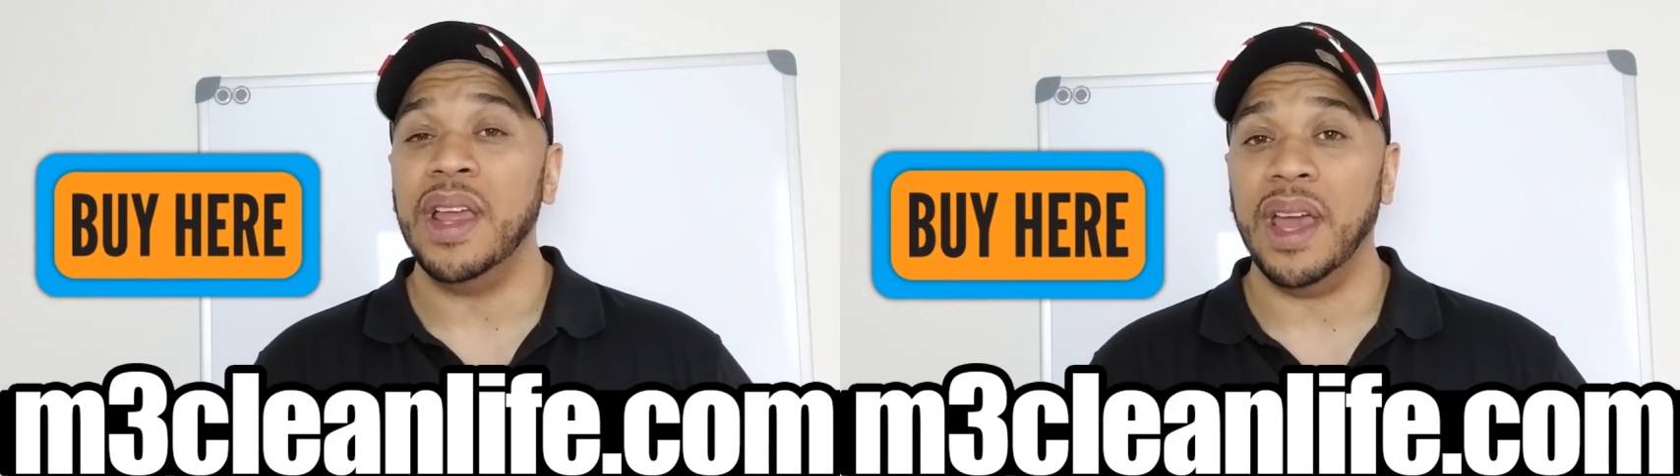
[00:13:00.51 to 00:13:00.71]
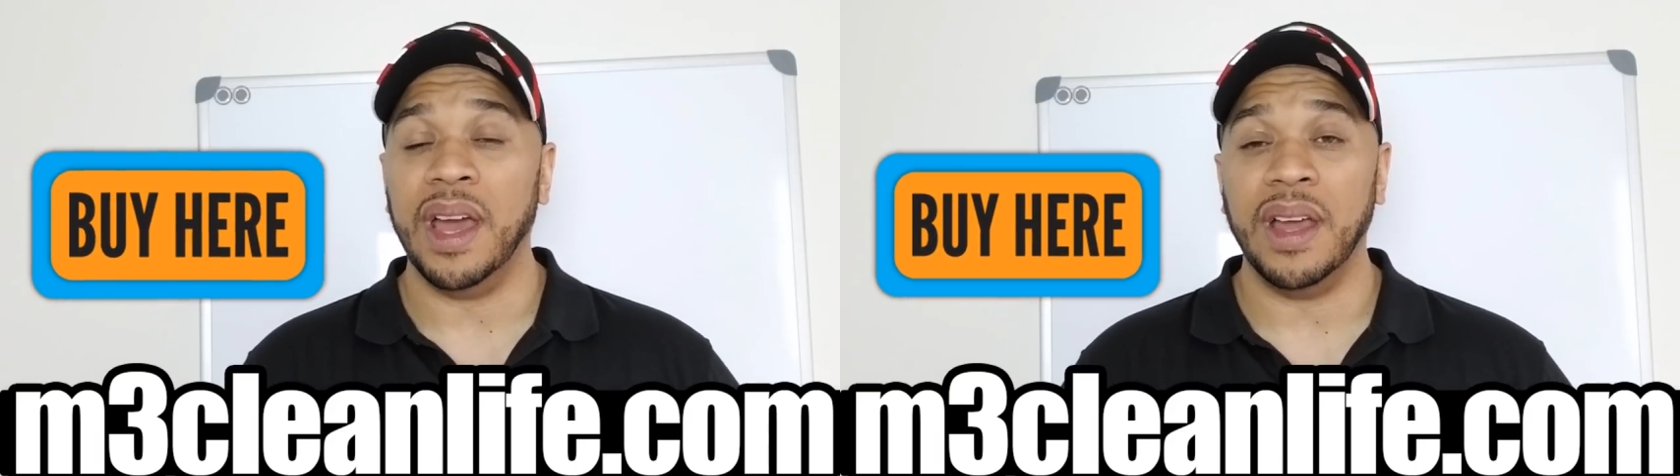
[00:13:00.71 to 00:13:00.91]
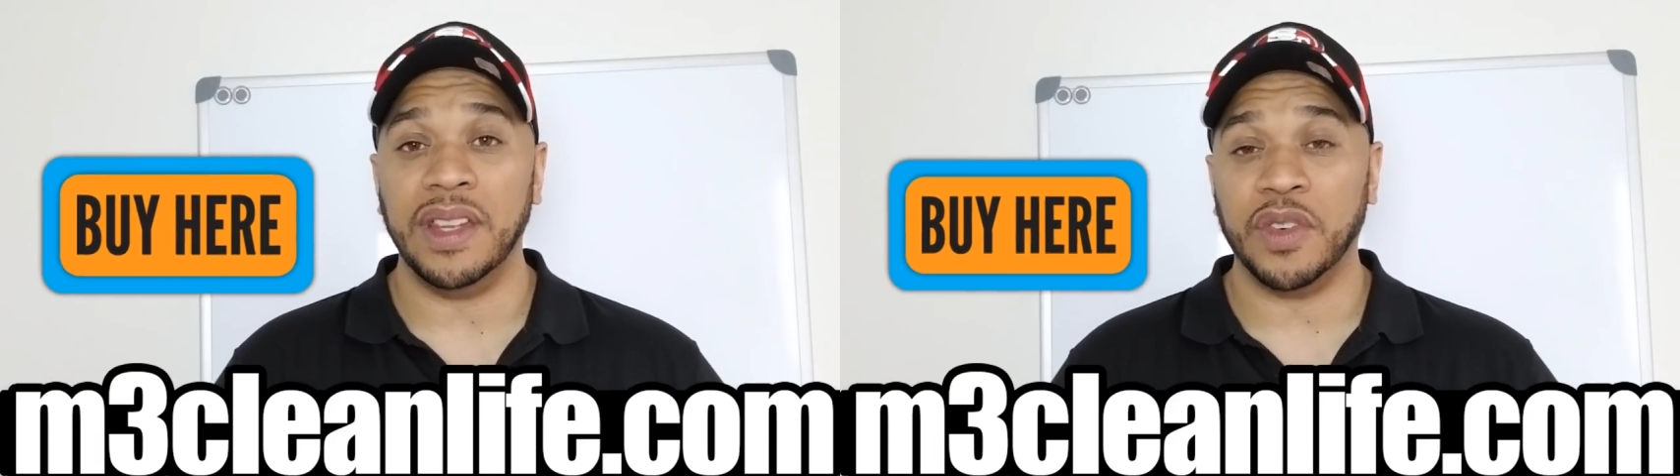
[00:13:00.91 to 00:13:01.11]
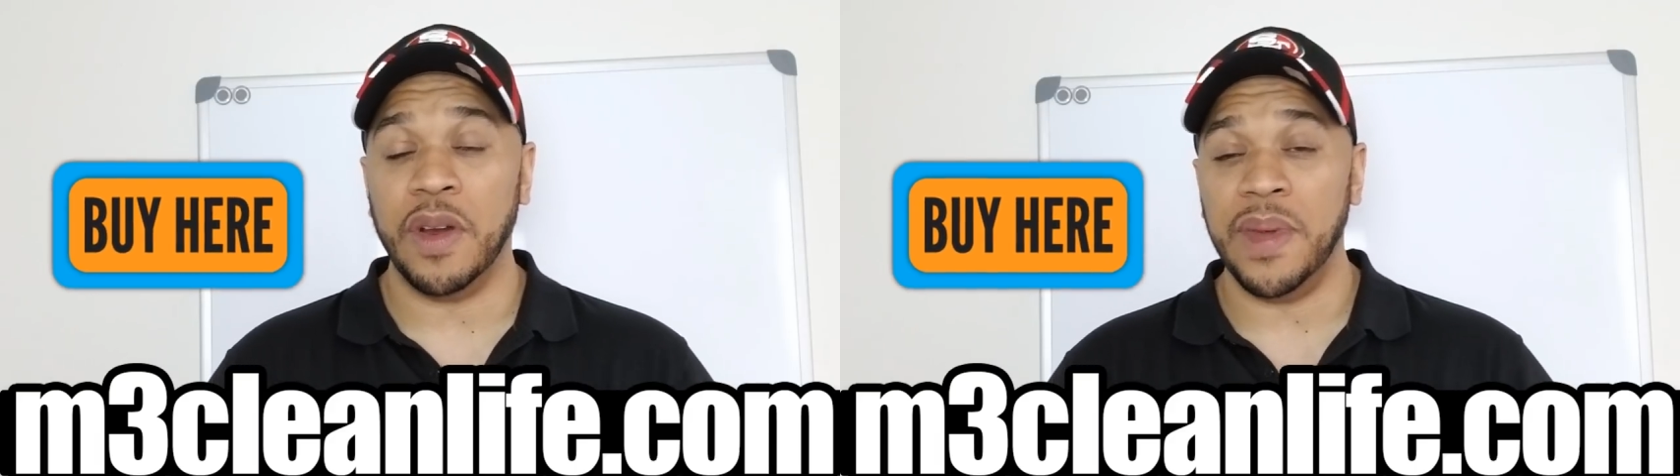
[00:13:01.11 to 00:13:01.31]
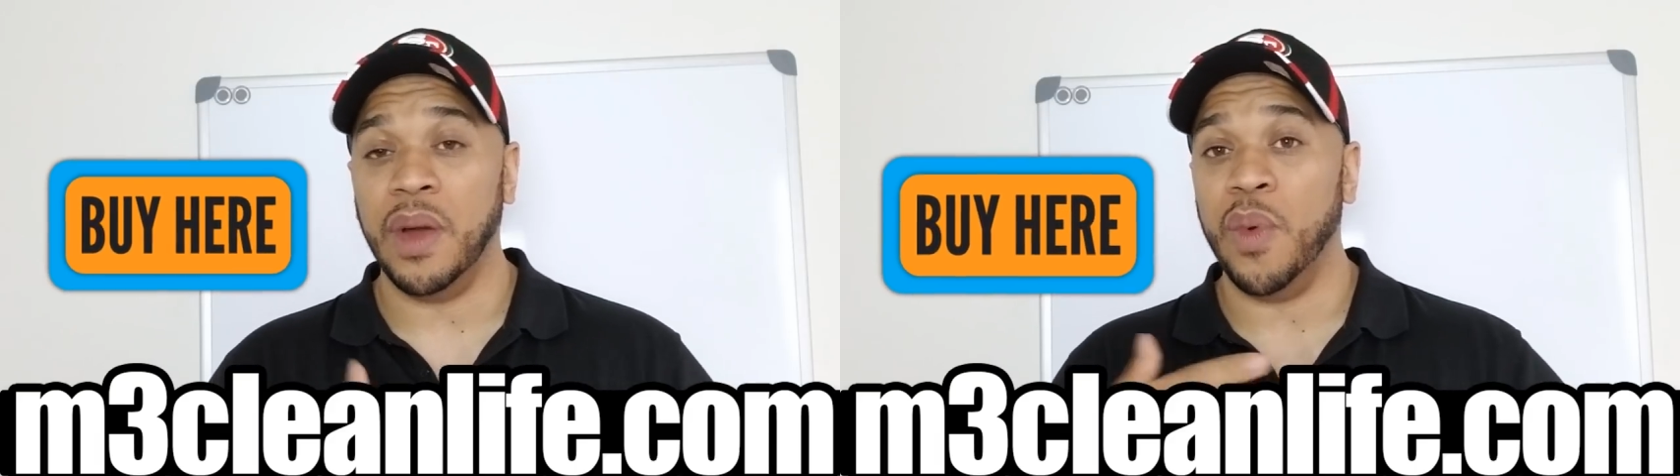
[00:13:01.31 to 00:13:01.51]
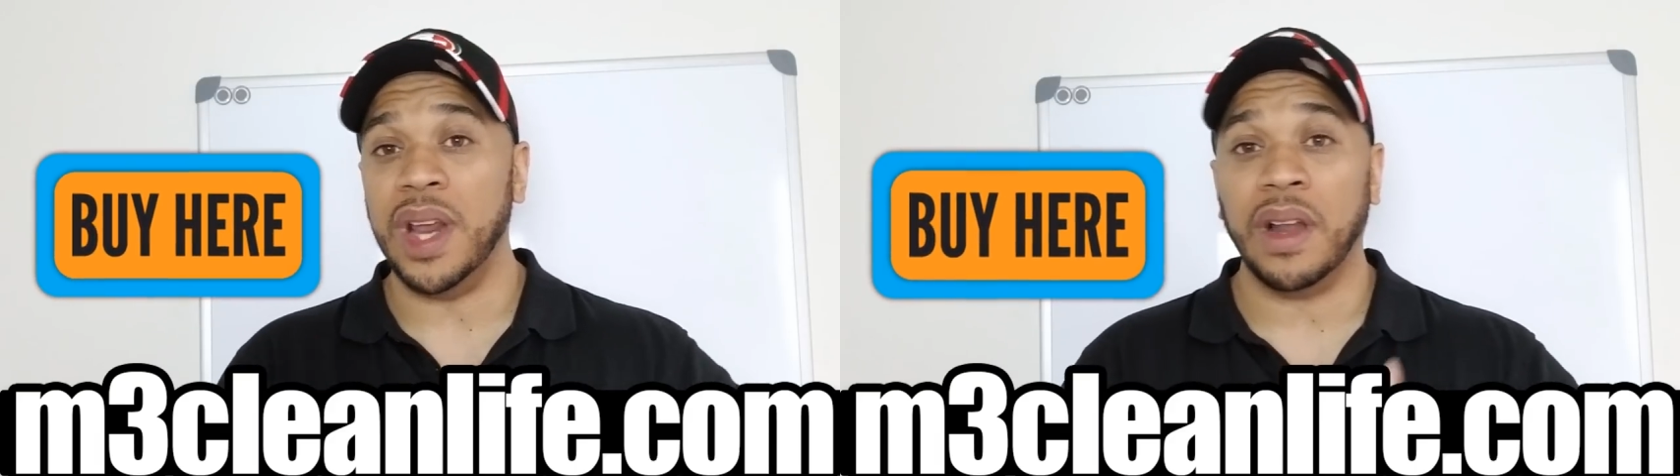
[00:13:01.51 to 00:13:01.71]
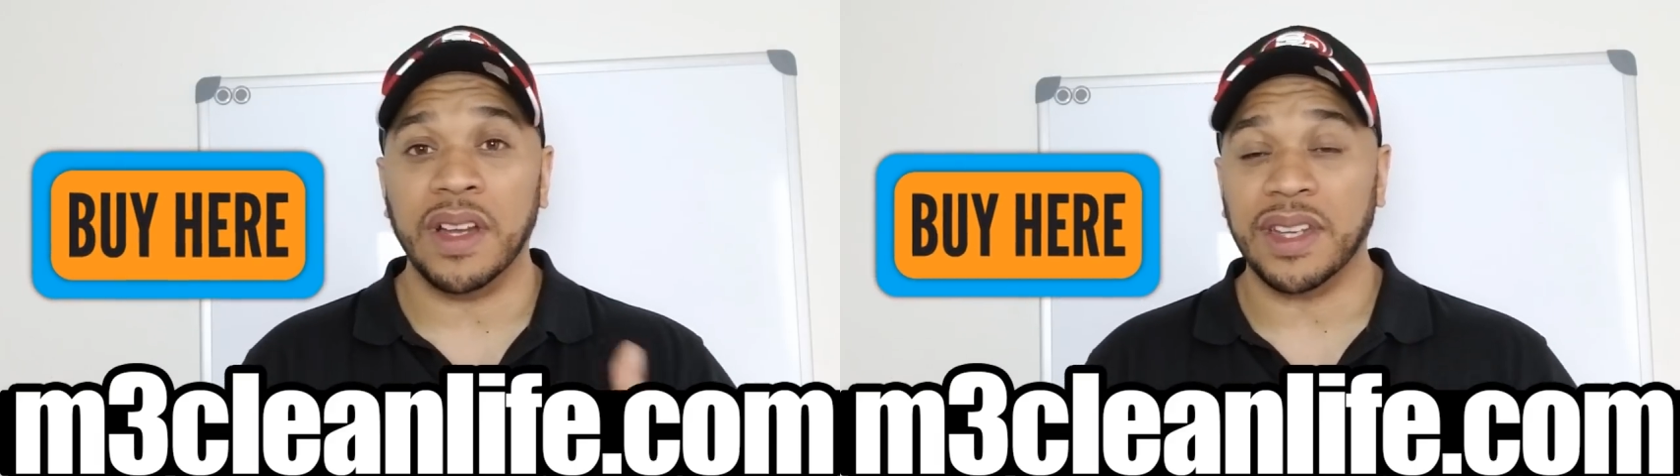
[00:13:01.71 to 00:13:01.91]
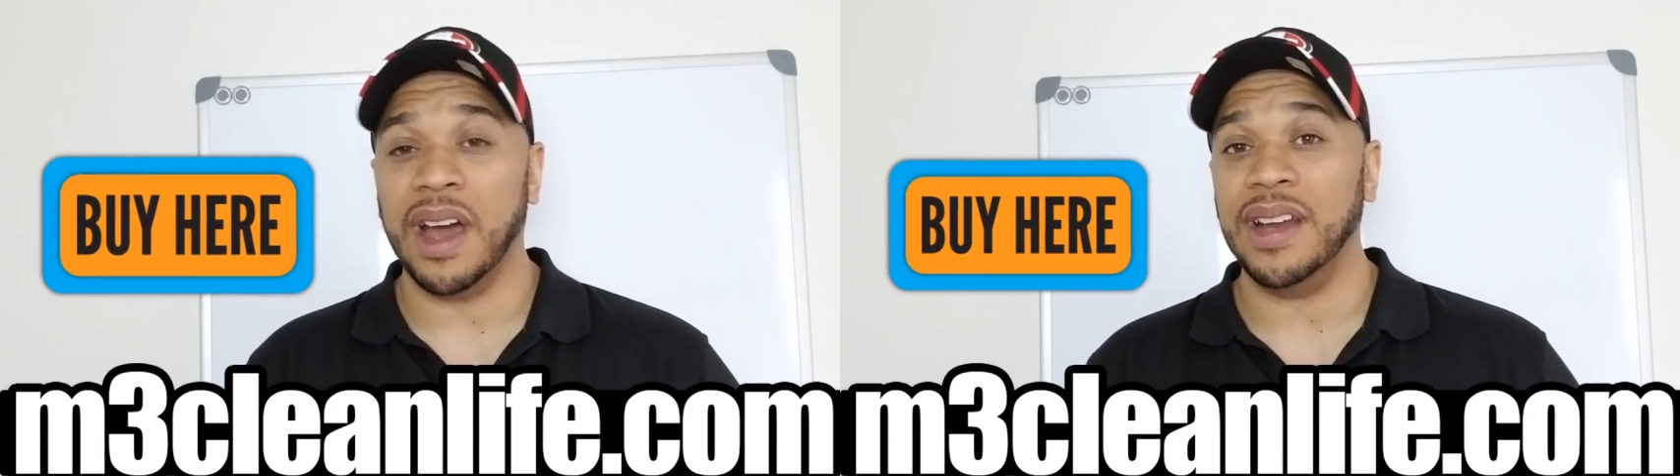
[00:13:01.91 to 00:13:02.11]
Uh, it's going to be a weight
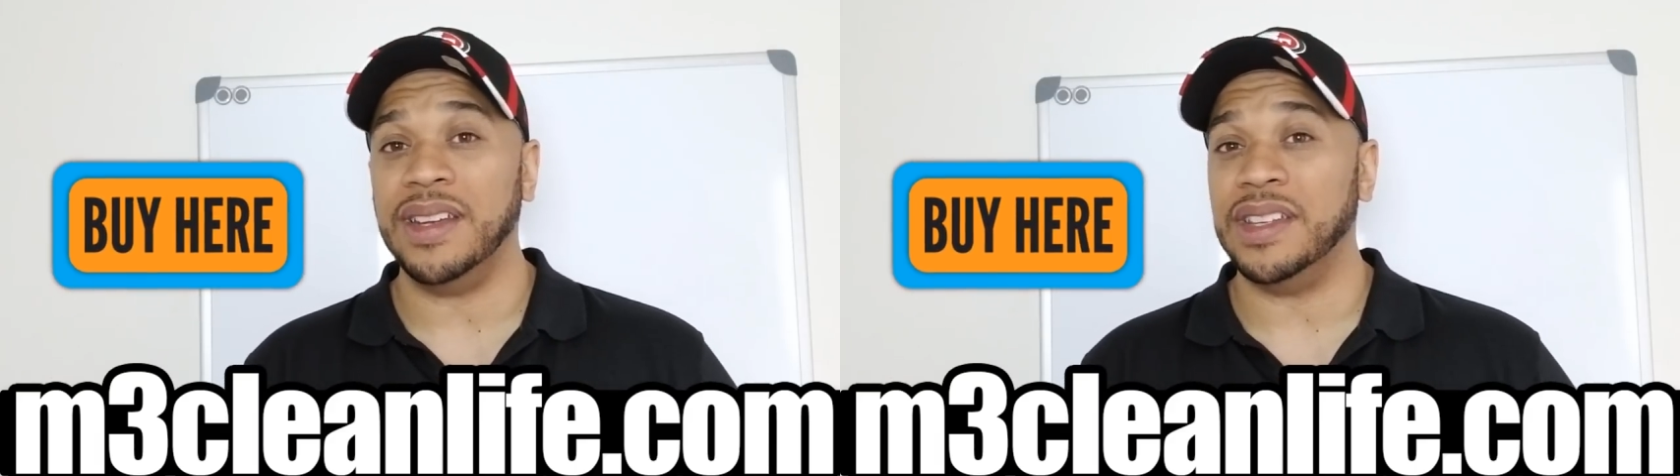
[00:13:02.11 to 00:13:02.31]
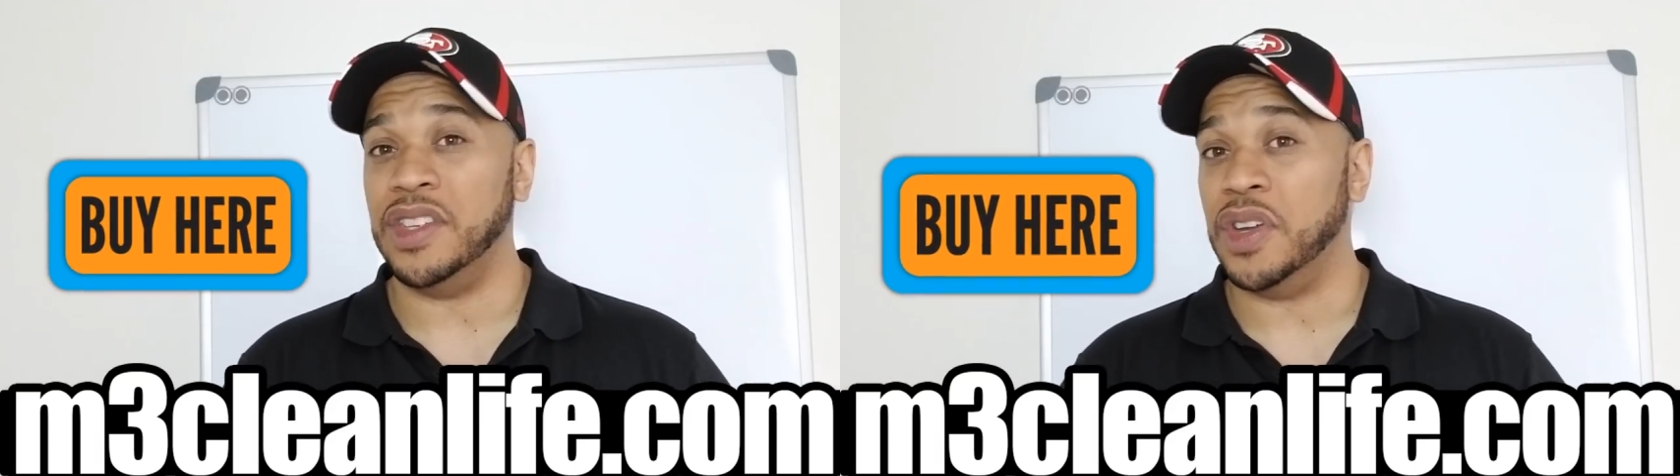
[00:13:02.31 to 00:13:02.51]
loss contest,